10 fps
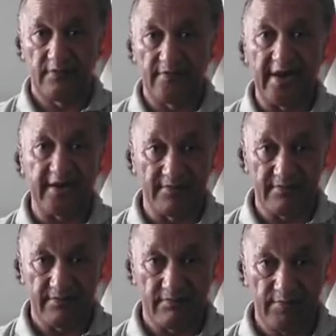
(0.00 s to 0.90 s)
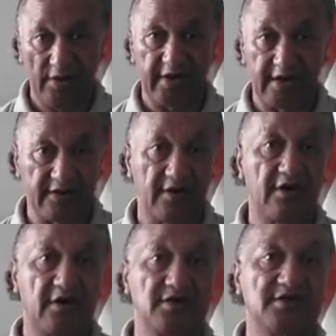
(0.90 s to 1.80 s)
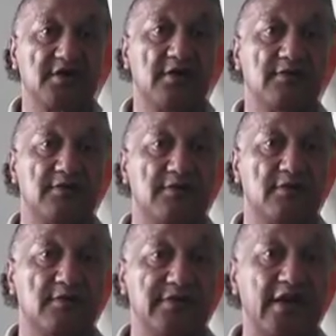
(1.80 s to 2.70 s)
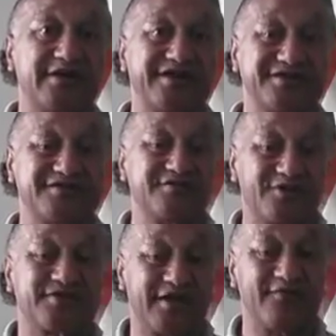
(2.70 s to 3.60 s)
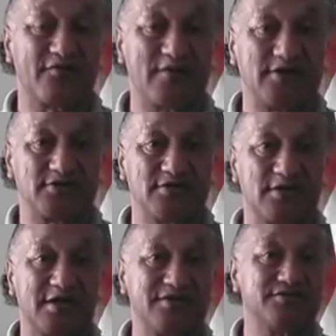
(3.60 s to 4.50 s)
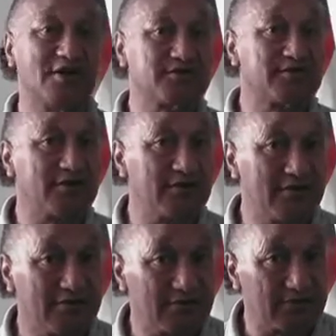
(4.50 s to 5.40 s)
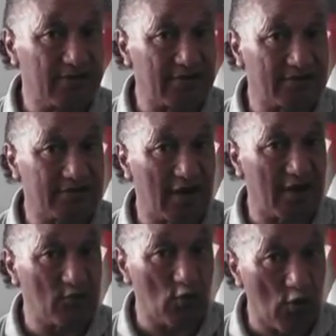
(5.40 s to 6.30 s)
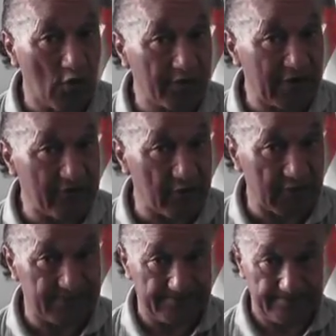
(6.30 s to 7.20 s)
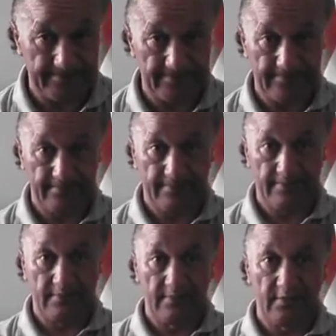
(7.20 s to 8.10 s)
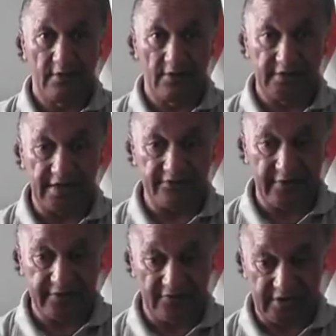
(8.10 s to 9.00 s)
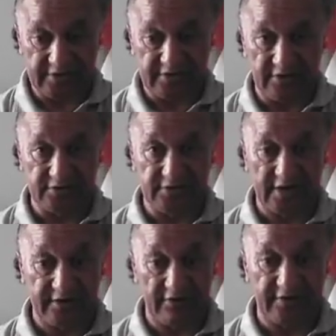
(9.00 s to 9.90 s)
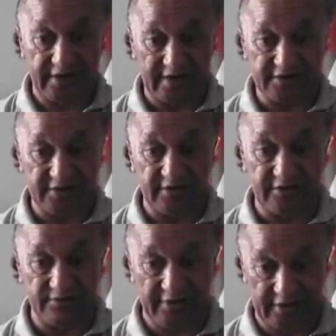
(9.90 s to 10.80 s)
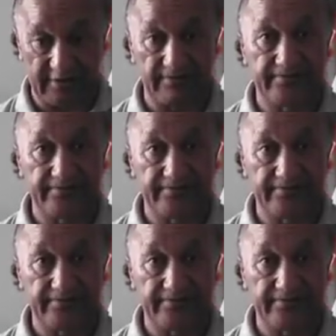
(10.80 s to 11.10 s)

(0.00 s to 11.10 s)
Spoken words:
By him pulling out and going on his own, now that he's got the information, he's not to use, because I warned everyone on that writ of execution that he'll get executed with it.